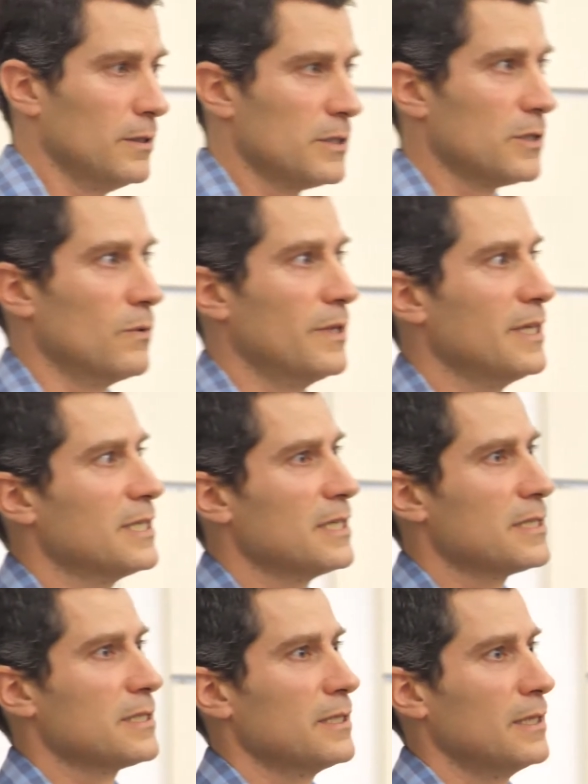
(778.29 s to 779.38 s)
So this
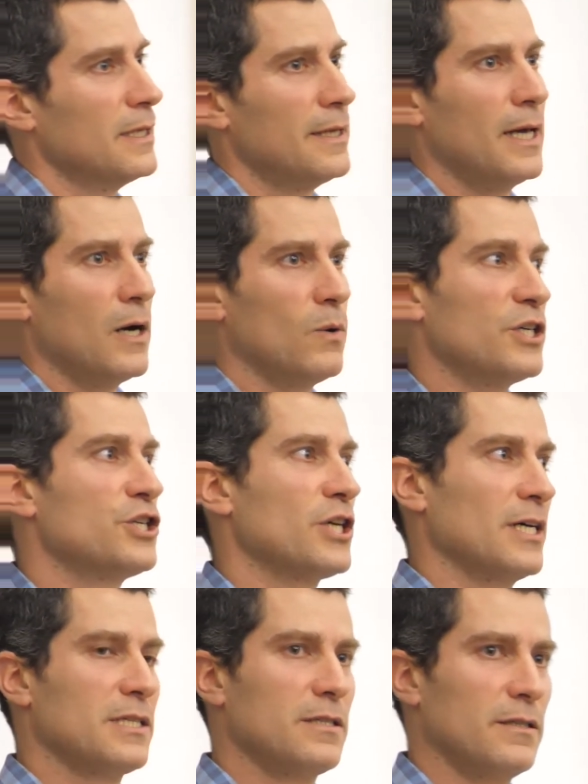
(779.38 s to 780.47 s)
is now
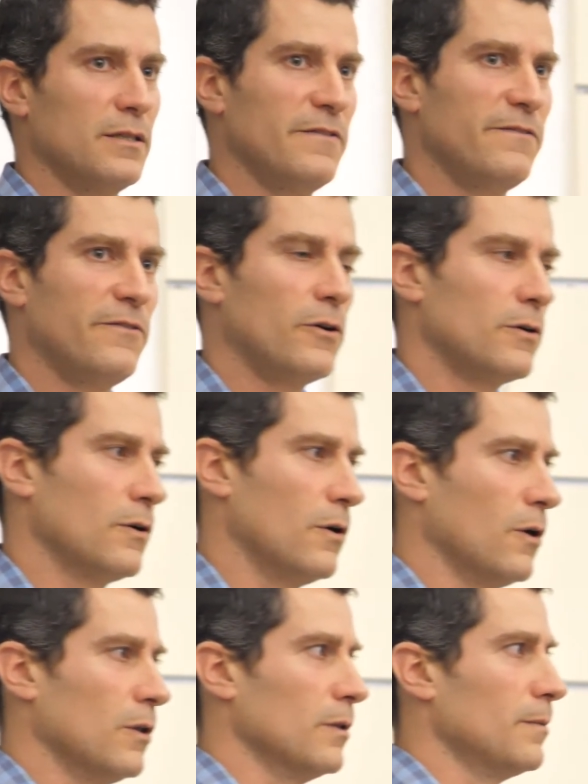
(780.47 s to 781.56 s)
adjusted for
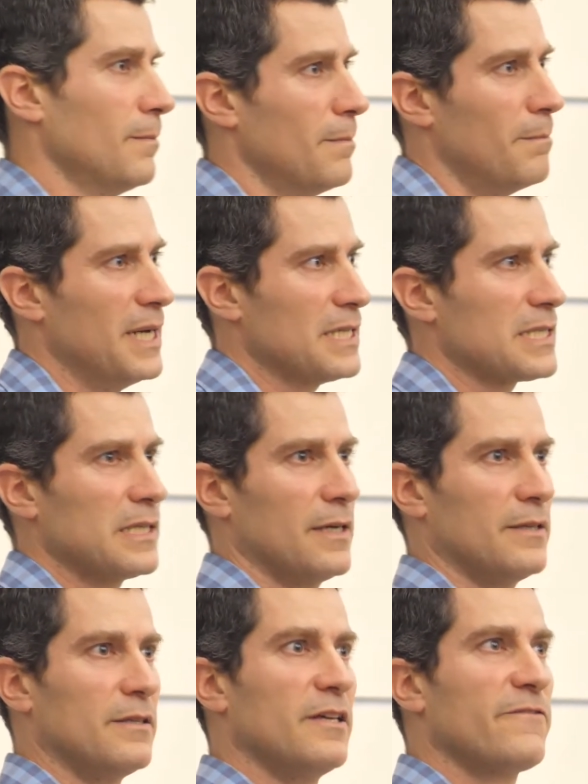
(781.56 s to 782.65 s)
all
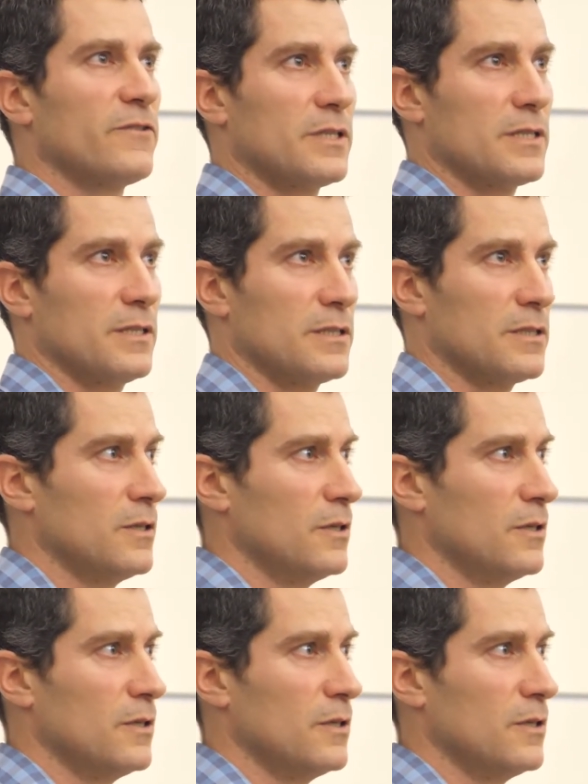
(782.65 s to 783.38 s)
baseline differences